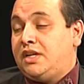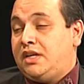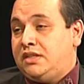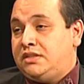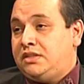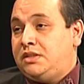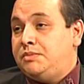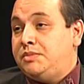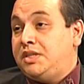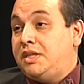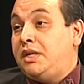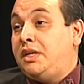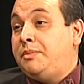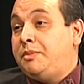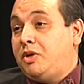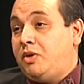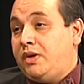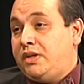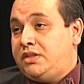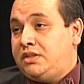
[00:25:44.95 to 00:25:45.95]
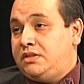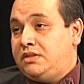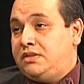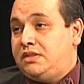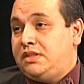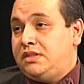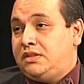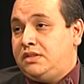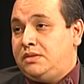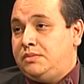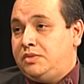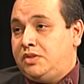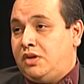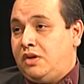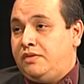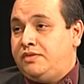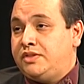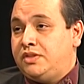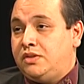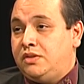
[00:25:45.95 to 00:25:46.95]
Customs and Immigration Systems
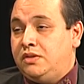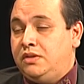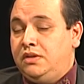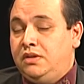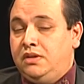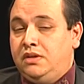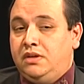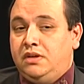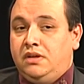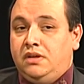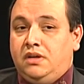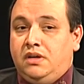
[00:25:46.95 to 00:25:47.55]
officer. Okay.